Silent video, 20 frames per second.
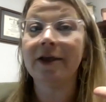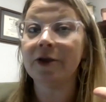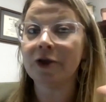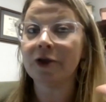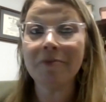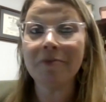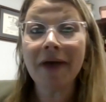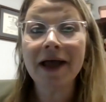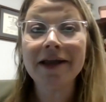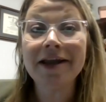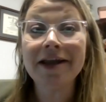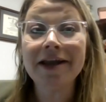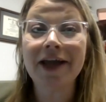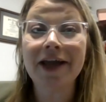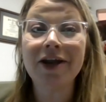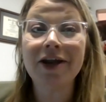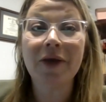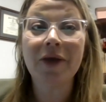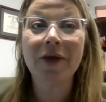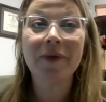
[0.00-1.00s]
you might
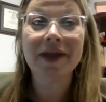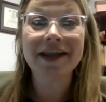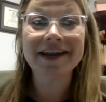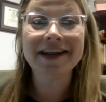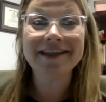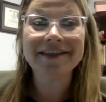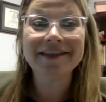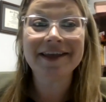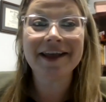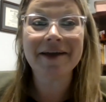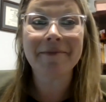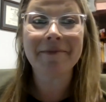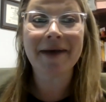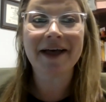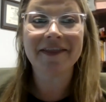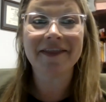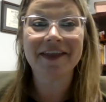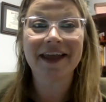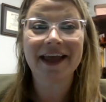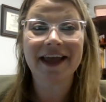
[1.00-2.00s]
not know anything
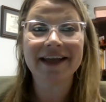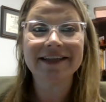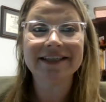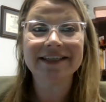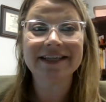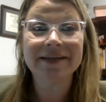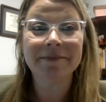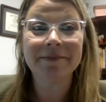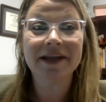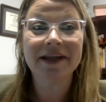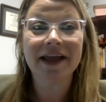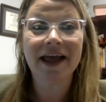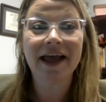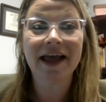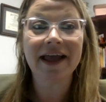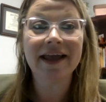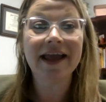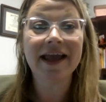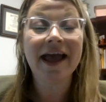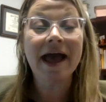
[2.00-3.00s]
about the
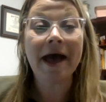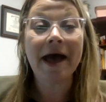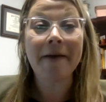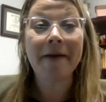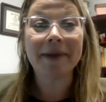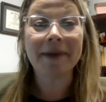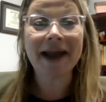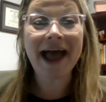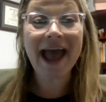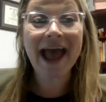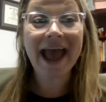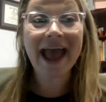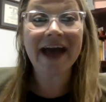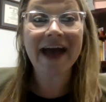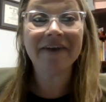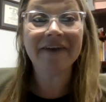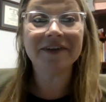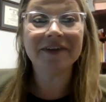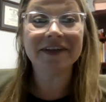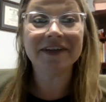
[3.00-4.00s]
EdTPA, but I
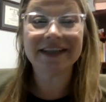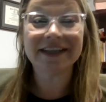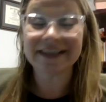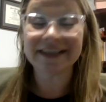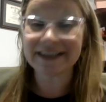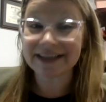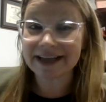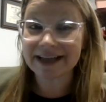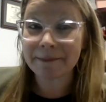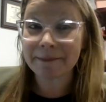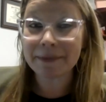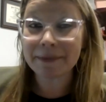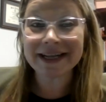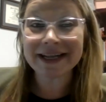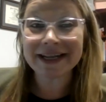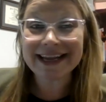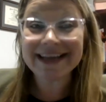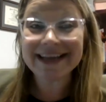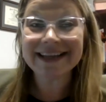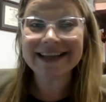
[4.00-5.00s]
have to
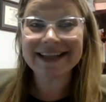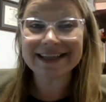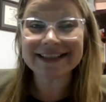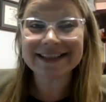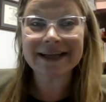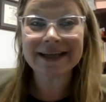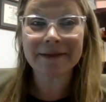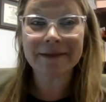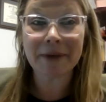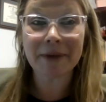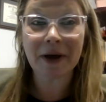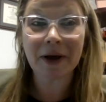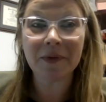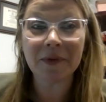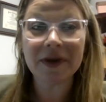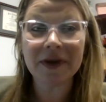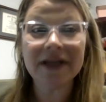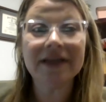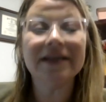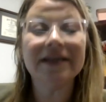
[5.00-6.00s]
complete this
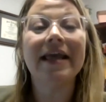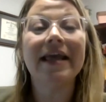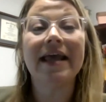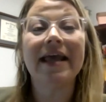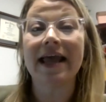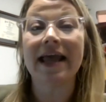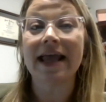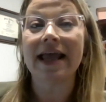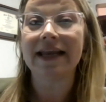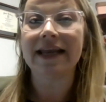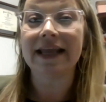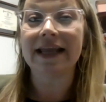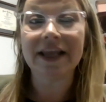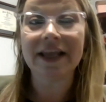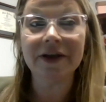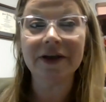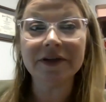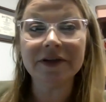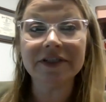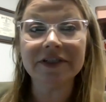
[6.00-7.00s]
component. And
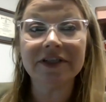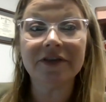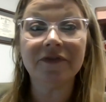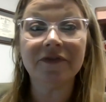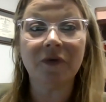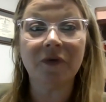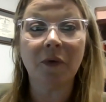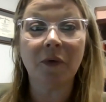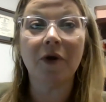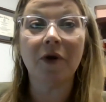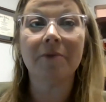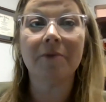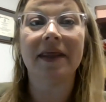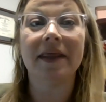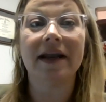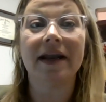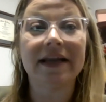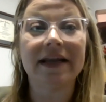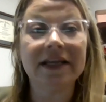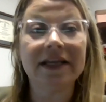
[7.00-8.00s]
here's the form
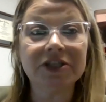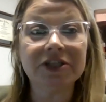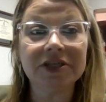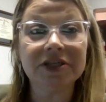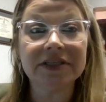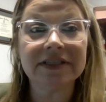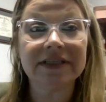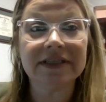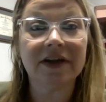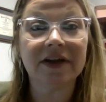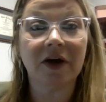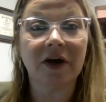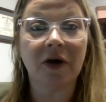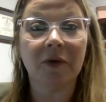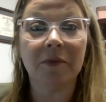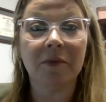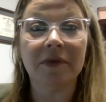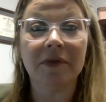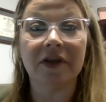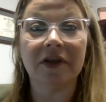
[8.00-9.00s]
that I need you to send
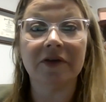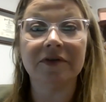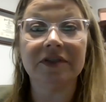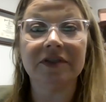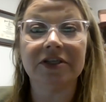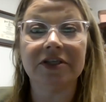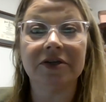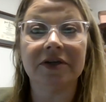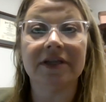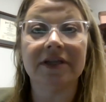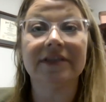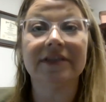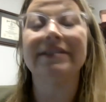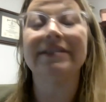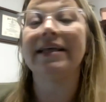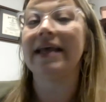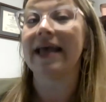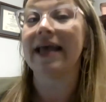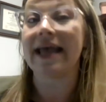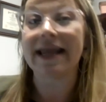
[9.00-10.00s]
home with those
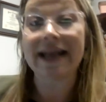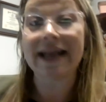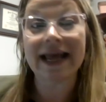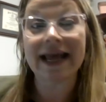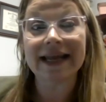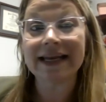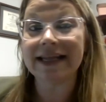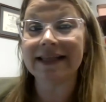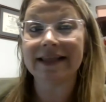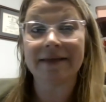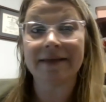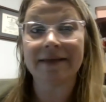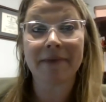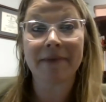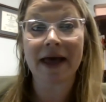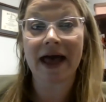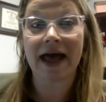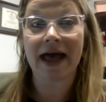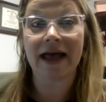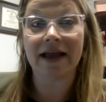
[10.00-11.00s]
students, and I need them
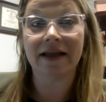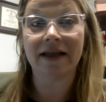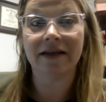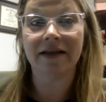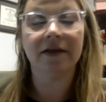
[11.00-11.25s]
back.